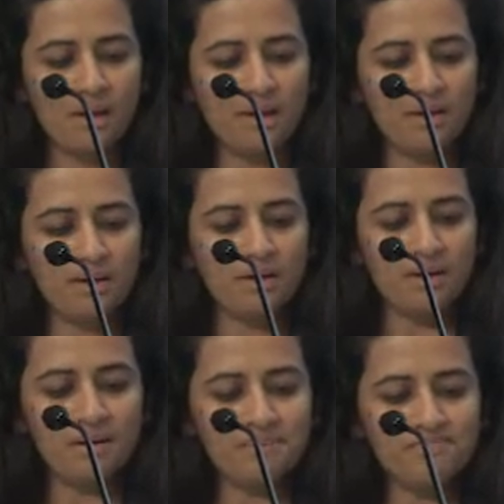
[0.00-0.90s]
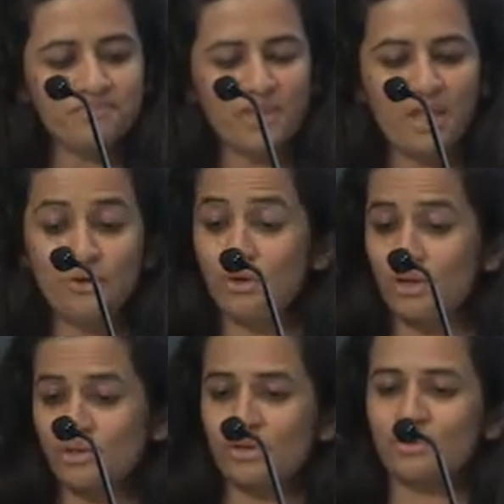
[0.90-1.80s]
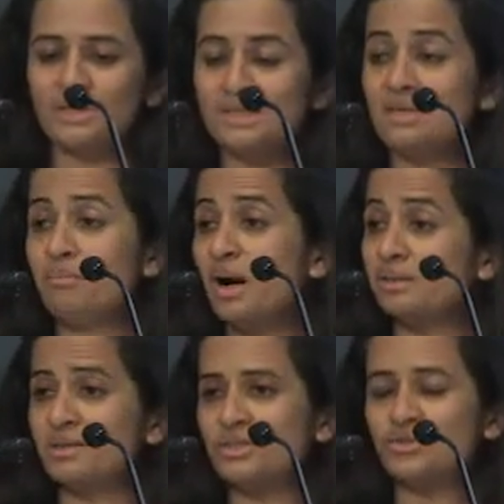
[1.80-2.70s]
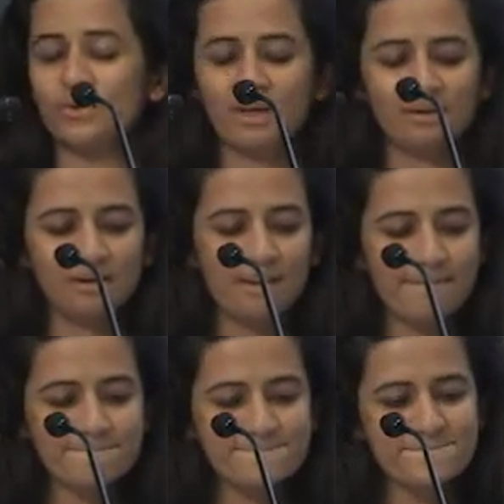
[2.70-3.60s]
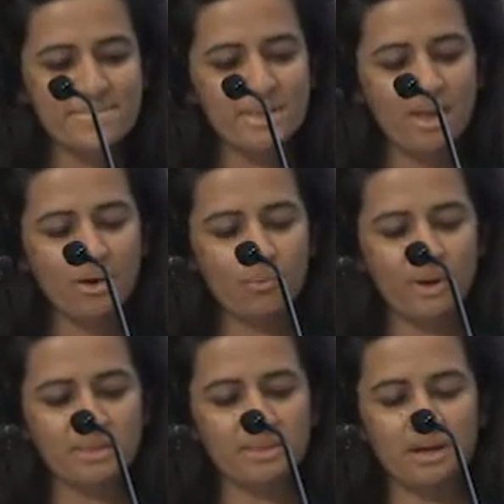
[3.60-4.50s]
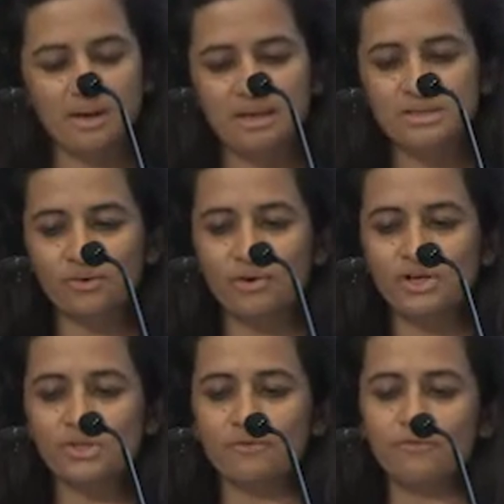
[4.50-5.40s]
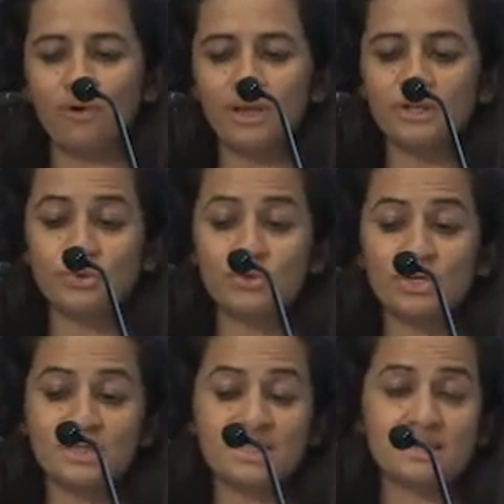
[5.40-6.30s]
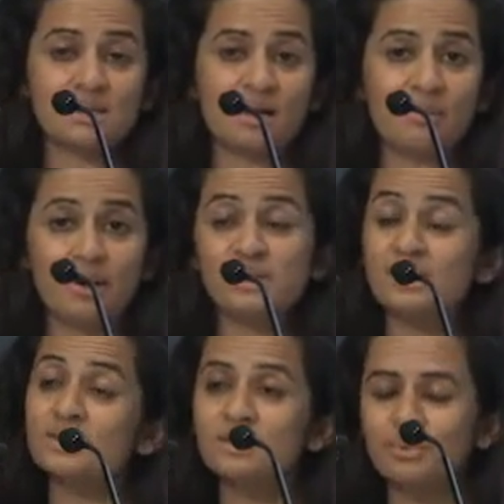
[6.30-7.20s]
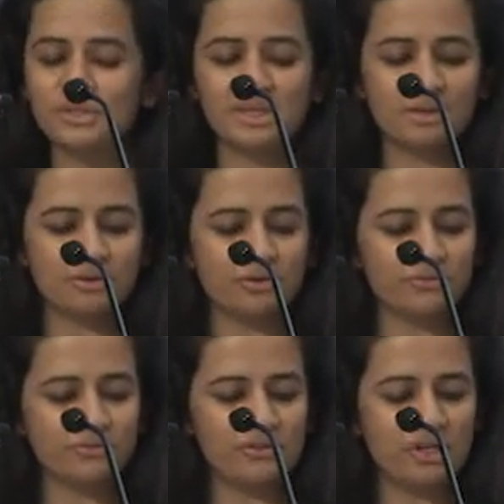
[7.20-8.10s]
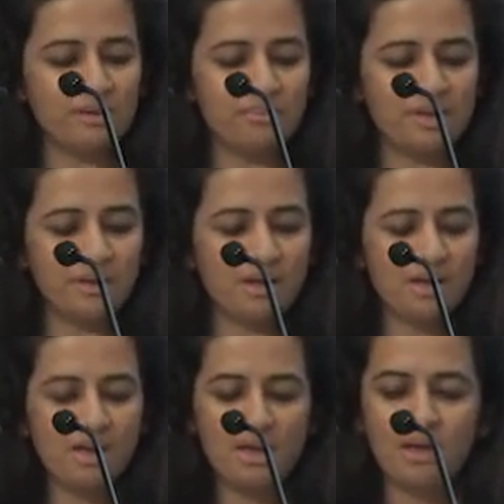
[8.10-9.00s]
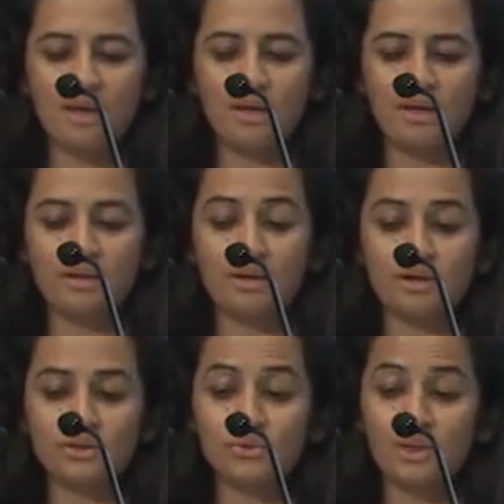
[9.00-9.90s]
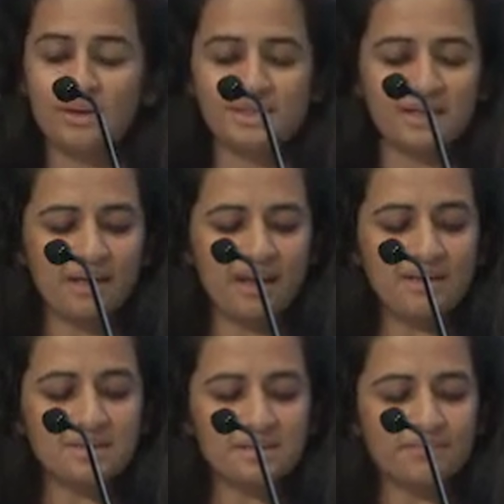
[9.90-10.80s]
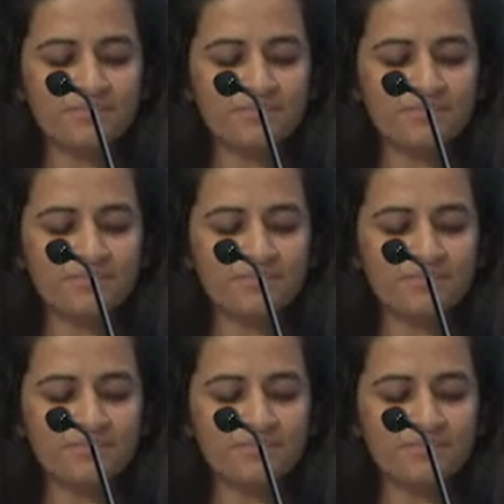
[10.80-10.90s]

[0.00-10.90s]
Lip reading: In Indonesia, you can see buck this trend, with integration falling to just about 60% of GDP in 2008.